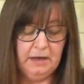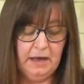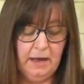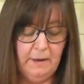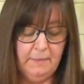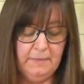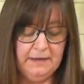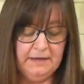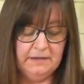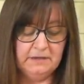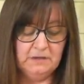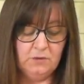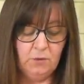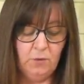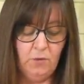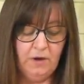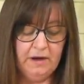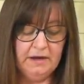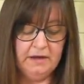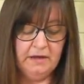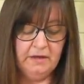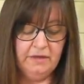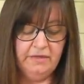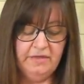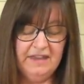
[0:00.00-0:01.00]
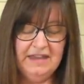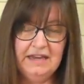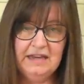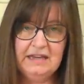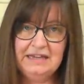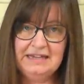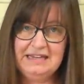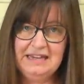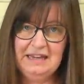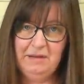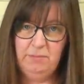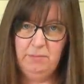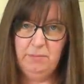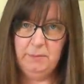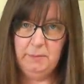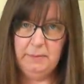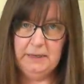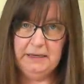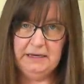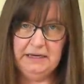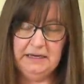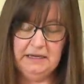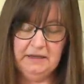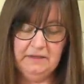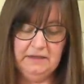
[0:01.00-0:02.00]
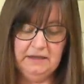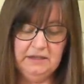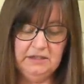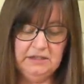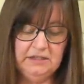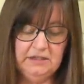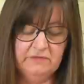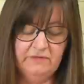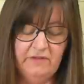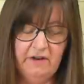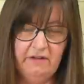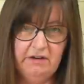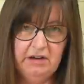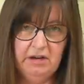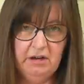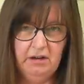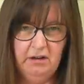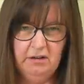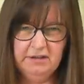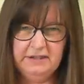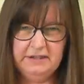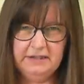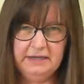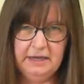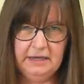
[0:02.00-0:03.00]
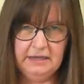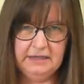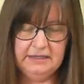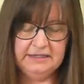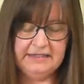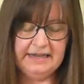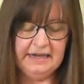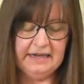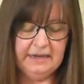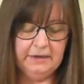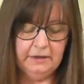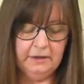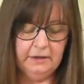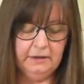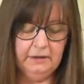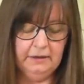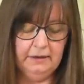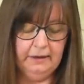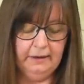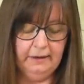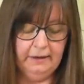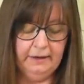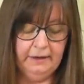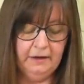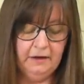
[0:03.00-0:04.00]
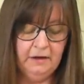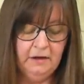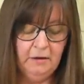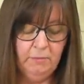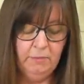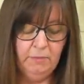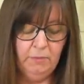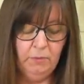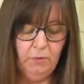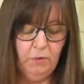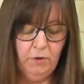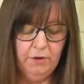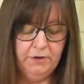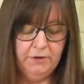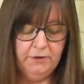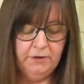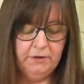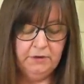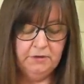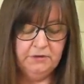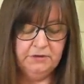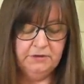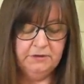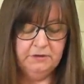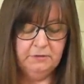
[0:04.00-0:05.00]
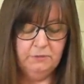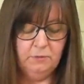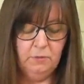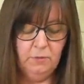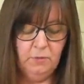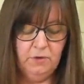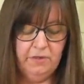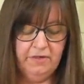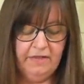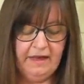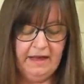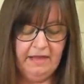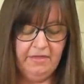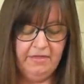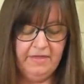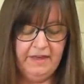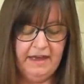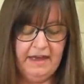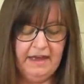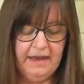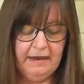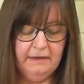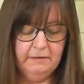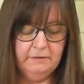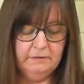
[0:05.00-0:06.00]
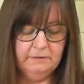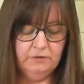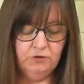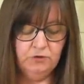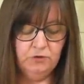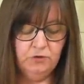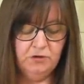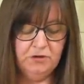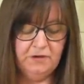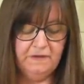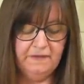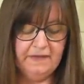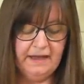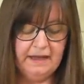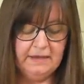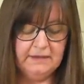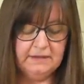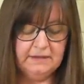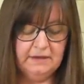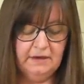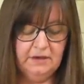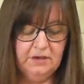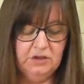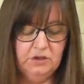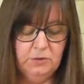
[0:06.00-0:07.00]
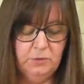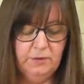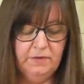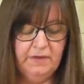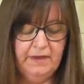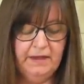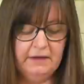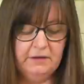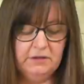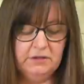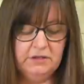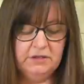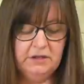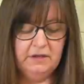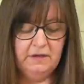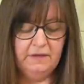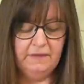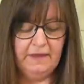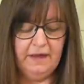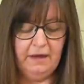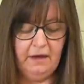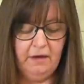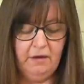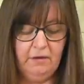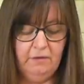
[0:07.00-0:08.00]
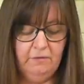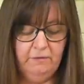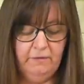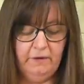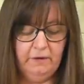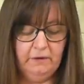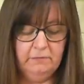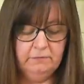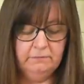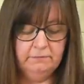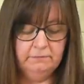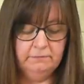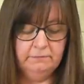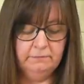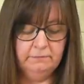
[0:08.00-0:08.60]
It's quite a thick nib in it, this. It's very hard to get a delicate line. But what you can do with that then, drawn on that side, you would then turn that over,